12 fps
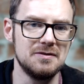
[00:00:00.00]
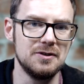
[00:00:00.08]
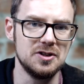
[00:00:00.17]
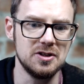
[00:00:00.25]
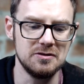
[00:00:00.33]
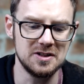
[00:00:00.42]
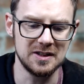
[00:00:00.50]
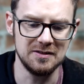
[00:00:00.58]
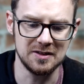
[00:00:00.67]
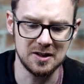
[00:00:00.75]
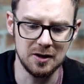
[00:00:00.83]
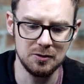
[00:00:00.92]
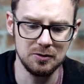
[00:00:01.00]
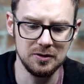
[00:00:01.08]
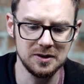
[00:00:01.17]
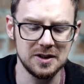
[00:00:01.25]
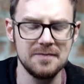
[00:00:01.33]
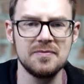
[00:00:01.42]
if you're shooting in the
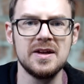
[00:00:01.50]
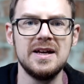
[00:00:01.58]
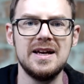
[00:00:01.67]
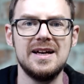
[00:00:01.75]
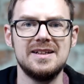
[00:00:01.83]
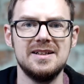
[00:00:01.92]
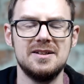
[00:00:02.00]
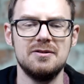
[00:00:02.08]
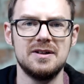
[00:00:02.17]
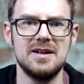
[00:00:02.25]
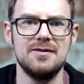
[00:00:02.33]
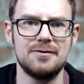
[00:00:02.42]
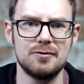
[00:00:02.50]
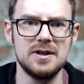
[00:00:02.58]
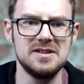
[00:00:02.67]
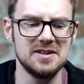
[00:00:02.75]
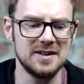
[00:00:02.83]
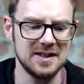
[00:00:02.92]
cold, you don't get
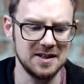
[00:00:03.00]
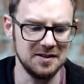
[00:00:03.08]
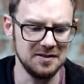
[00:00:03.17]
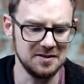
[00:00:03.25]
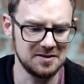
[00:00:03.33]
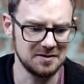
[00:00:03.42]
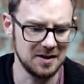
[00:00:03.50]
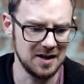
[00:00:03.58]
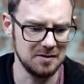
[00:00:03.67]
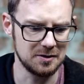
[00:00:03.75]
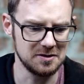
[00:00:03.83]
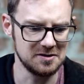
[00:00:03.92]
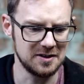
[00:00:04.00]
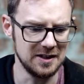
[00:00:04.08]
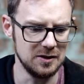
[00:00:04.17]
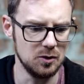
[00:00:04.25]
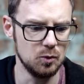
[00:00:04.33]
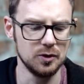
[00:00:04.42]
freezing hands because
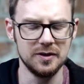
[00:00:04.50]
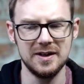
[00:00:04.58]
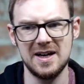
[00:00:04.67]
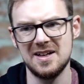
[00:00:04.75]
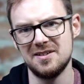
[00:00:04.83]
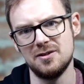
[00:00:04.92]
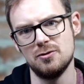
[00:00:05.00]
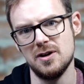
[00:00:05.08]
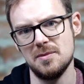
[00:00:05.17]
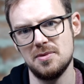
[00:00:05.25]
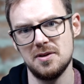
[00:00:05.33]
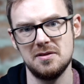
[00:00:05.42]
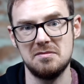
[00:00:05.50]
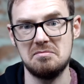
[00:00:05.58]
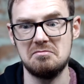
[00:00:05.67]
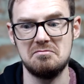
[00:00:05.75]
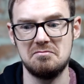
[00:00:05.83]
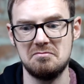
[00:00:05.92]
the wooden hand grip
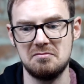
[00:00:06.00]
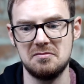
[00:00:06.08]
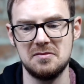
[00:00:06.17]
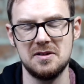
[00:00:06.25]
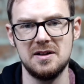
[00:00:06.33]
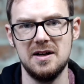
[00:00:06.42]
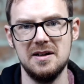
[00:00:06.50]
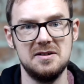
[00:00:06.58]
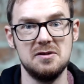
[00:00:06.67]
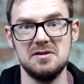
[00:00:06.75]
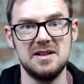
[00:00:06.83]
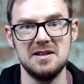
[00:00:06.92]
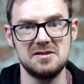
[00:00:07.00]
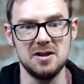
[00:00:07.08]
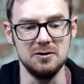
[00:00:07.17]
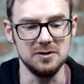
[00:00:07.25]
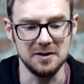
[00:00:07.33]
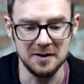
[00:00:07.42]
doesn't get
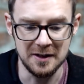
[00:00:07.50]
cold.